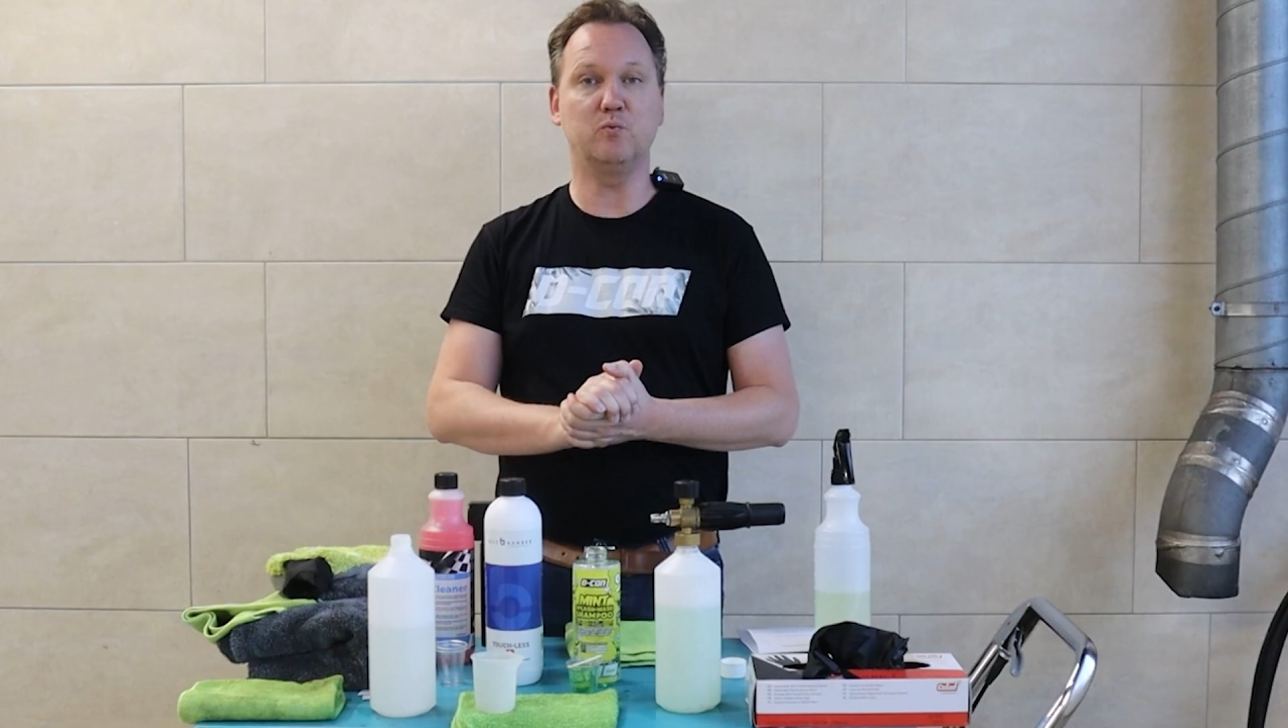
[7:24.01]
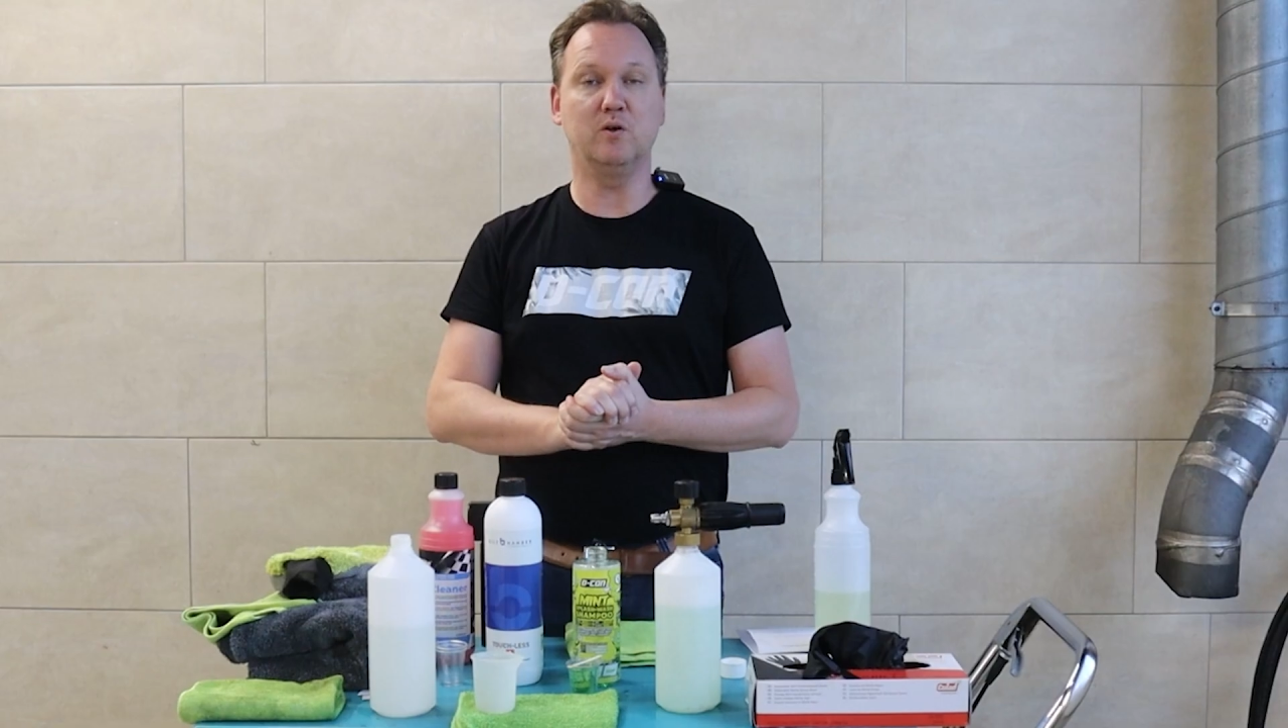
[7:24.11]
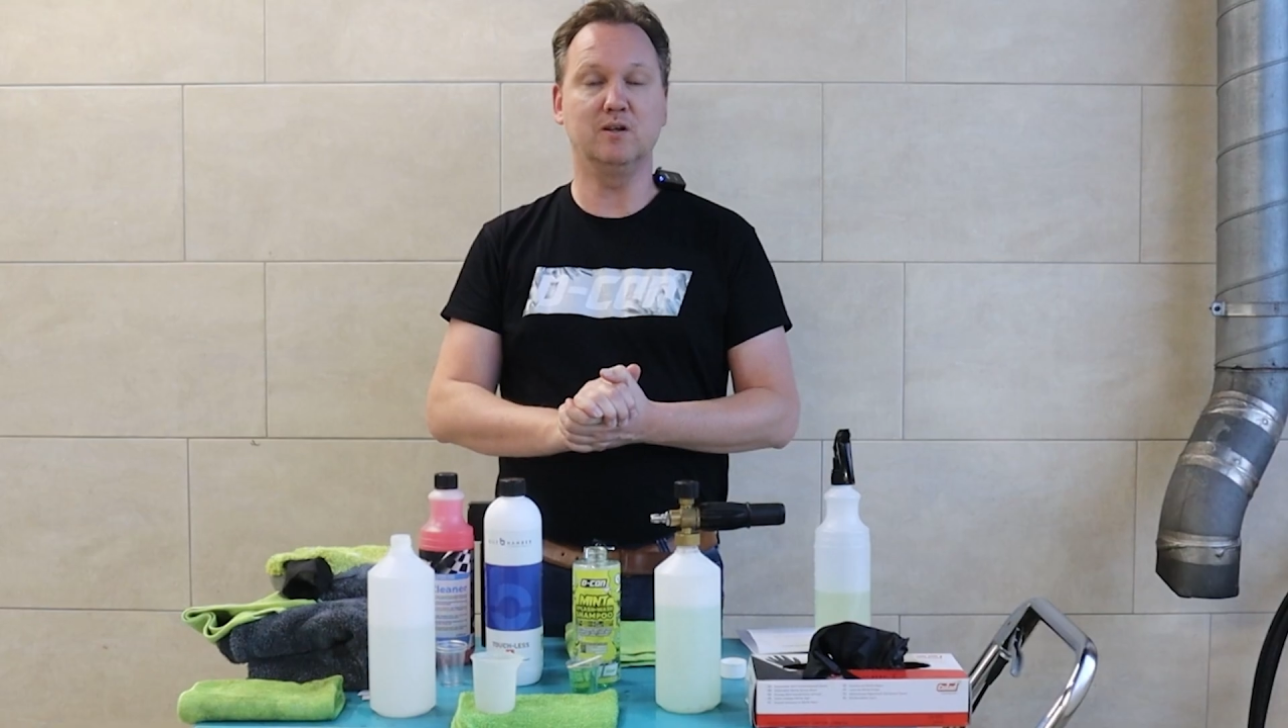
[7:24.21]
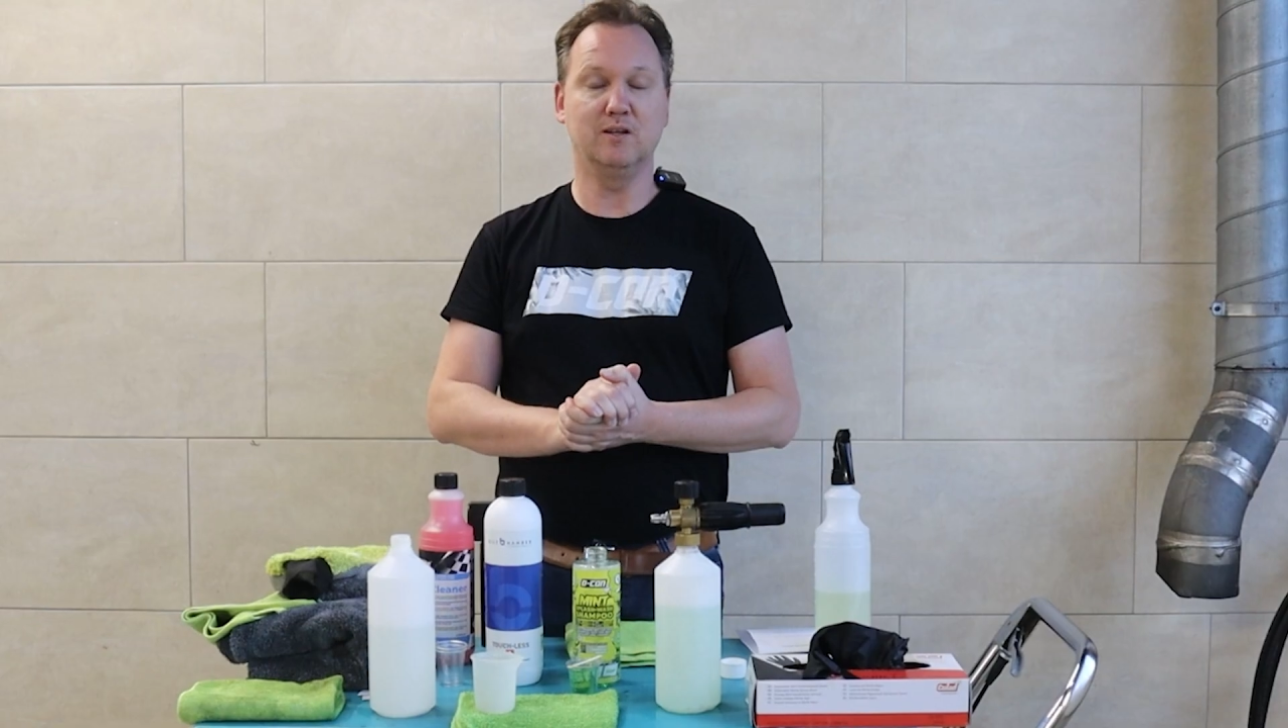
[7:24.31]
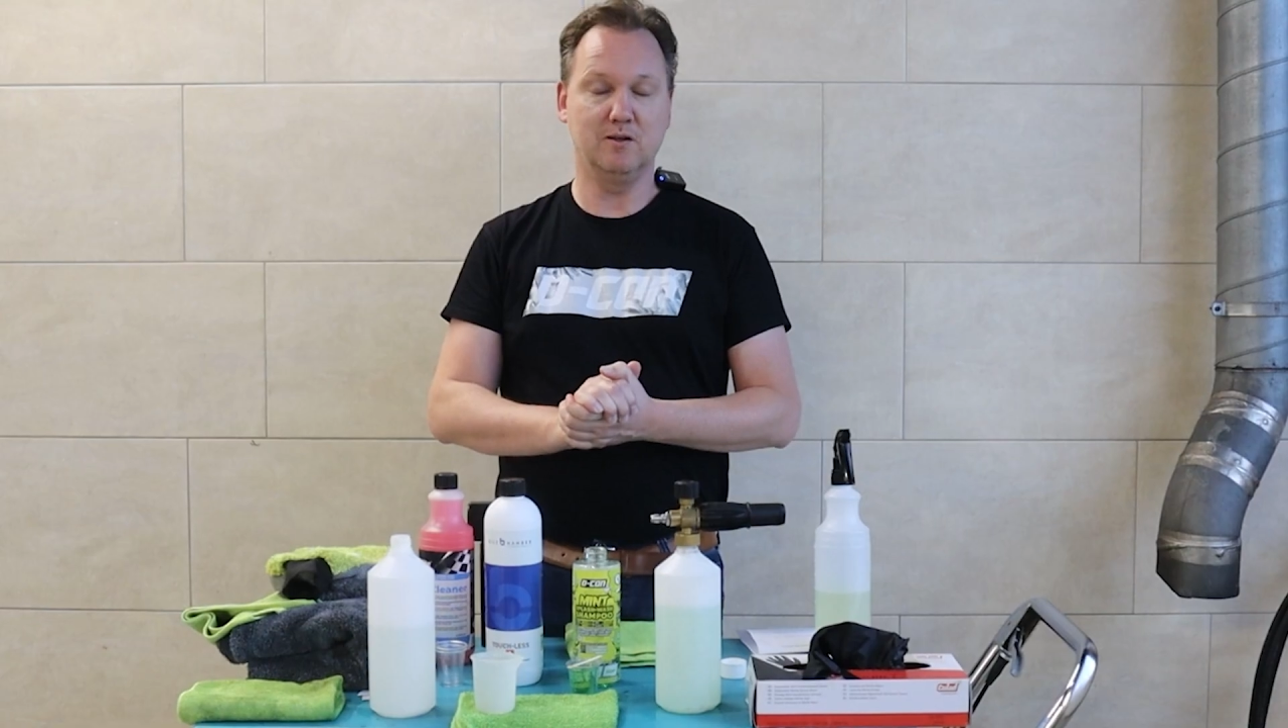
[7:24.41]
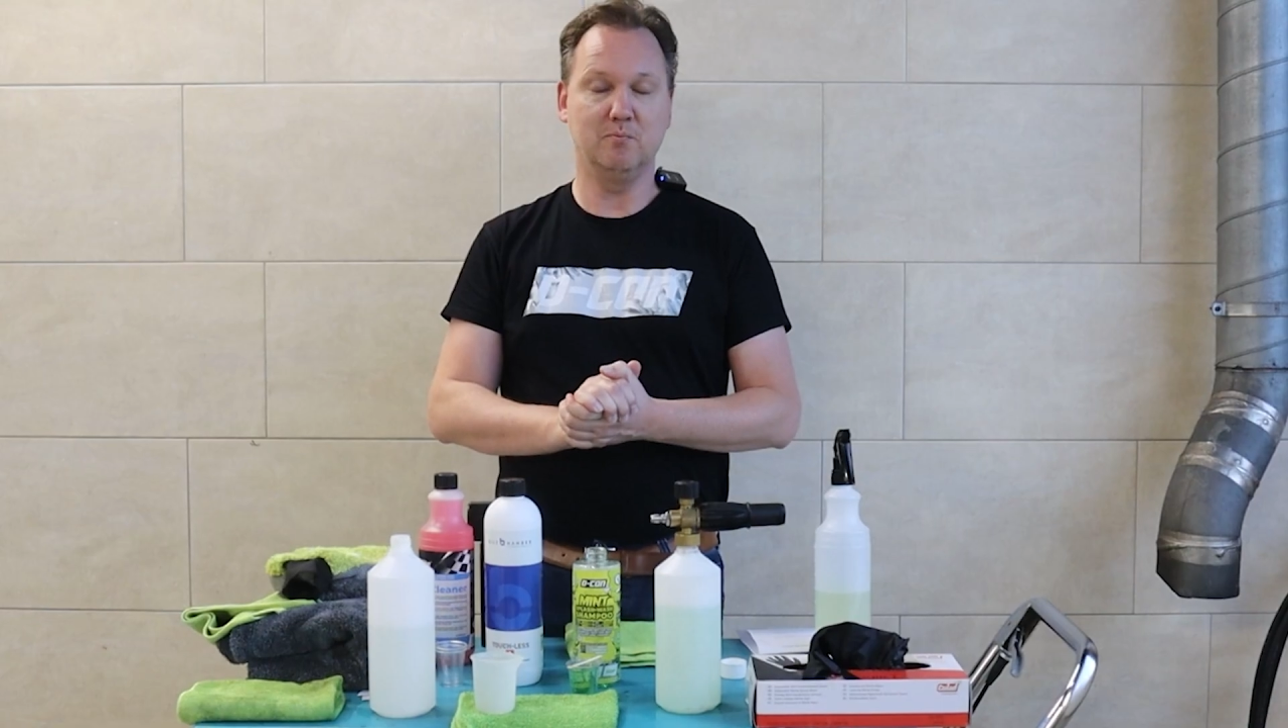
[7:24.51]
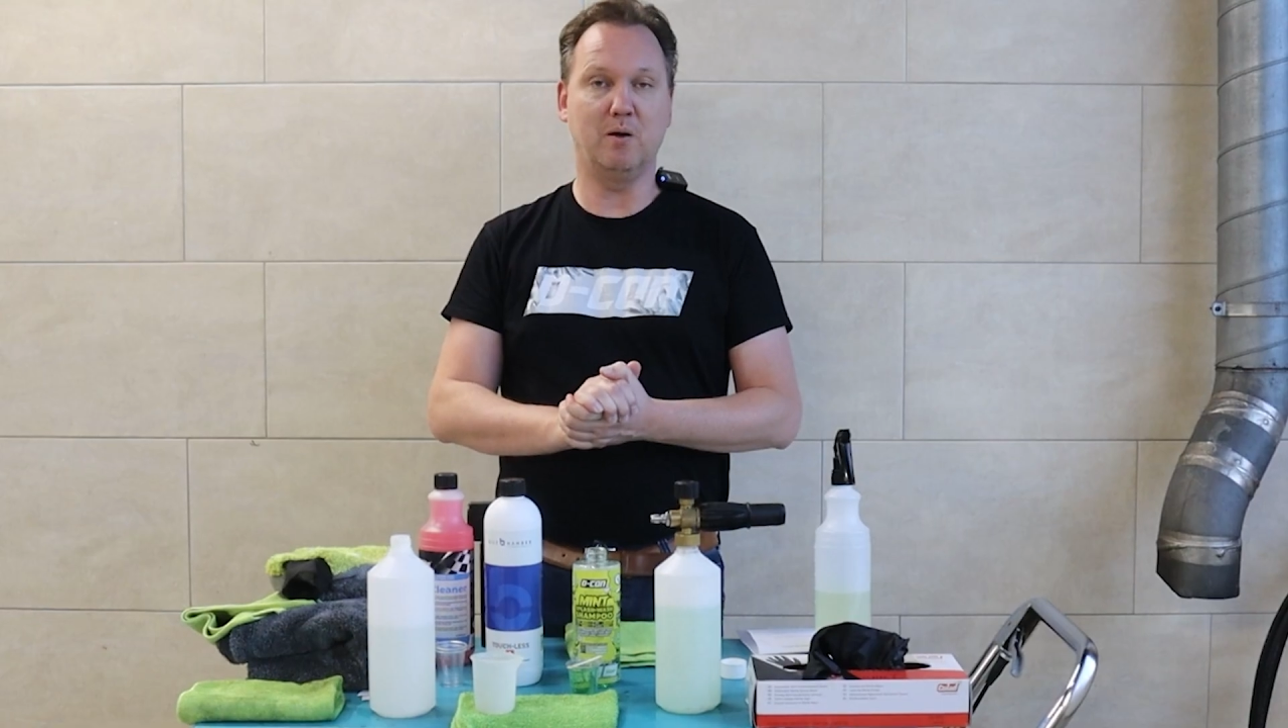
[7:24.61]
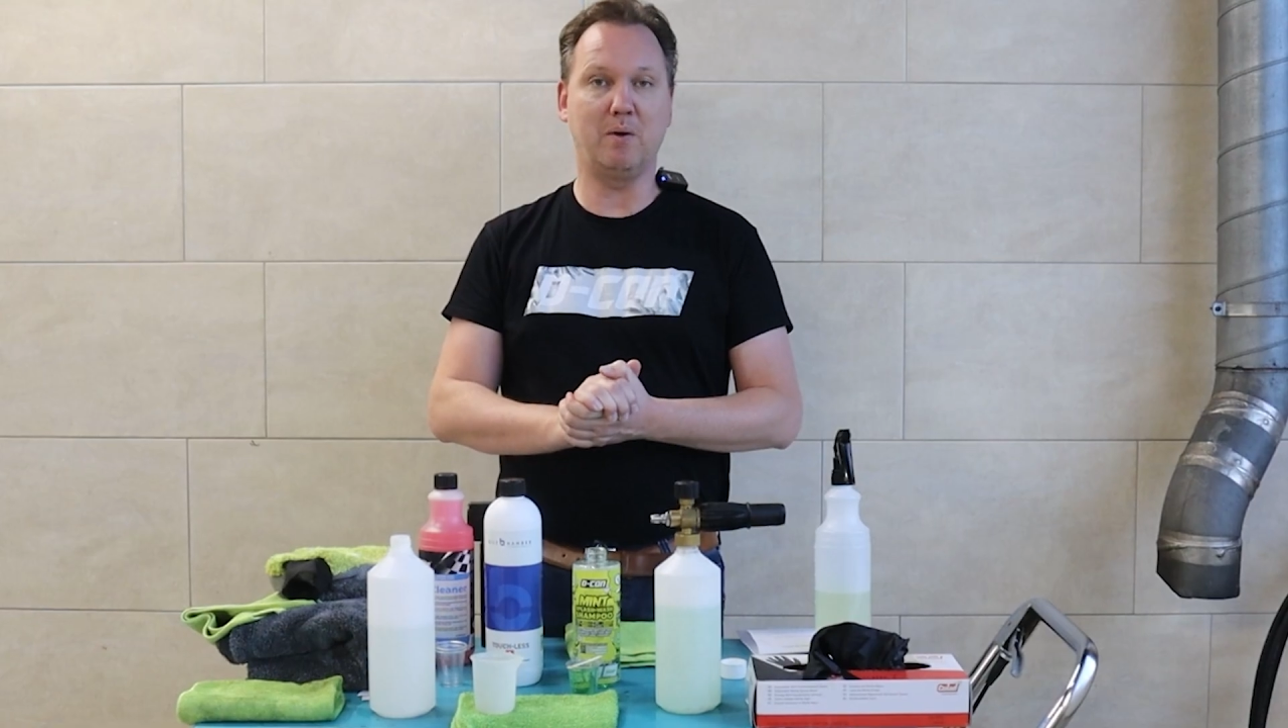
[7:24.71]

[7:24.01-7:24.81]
one. Bye